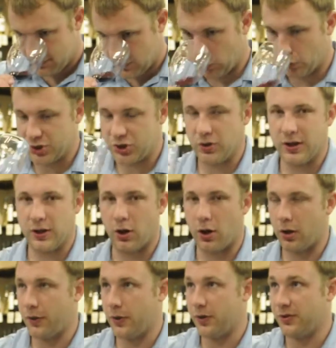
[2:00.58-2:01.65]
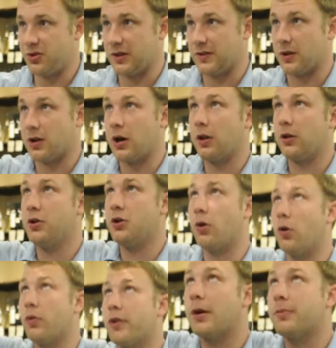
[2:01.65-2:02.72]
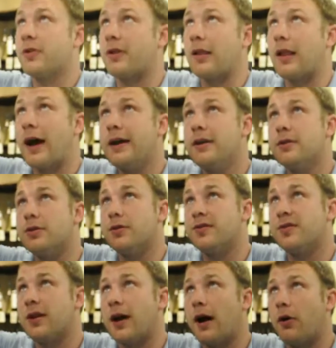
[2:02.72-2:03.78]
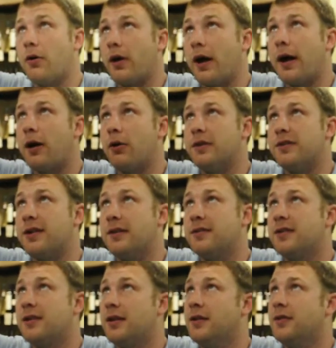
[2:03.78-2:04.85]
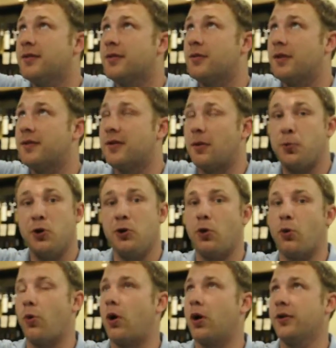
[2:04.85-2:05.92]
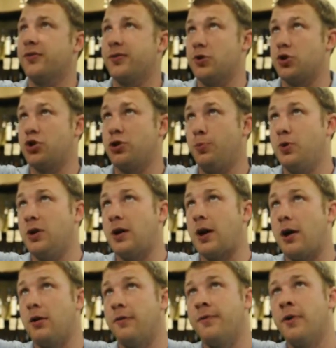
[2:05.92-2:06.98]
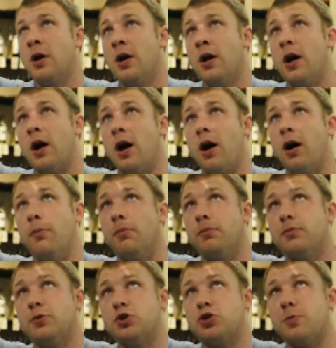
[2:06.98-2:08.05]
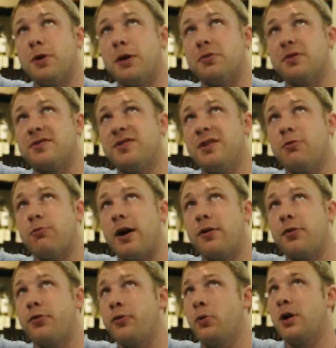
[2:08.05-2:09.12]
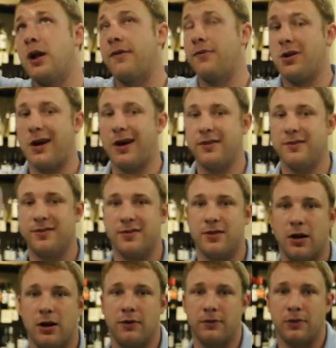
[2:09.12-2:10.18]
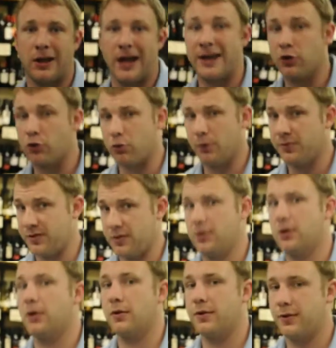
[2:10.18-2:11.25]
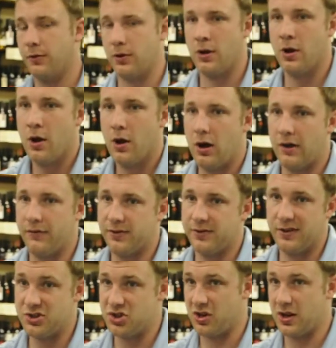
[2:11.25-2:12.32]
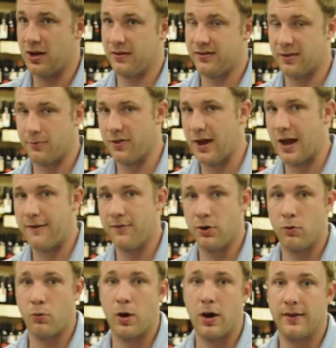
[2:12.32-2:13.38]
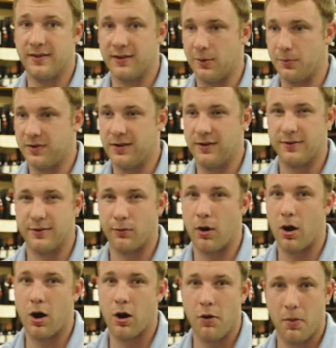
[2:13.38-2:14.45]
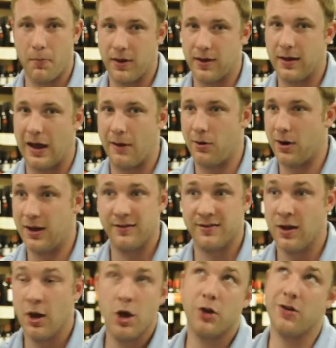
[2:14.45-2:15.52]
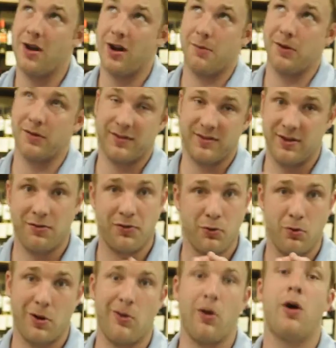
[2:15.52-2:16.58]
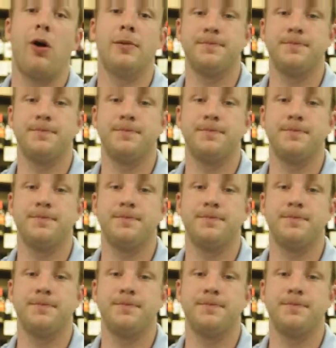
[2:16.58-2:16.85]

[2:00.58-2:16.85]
Once you get all of those, you get the color, you hold to the light, and you see how intense it is. This is a Pinot Noir, so it should be kind of you should be able to see right through it, have a nice kind of light crimson color to it. Obviously, as you get into some of the heavier wine, like the Petit Syrah or the big Cabernets, you're not going to be able to see through it at all.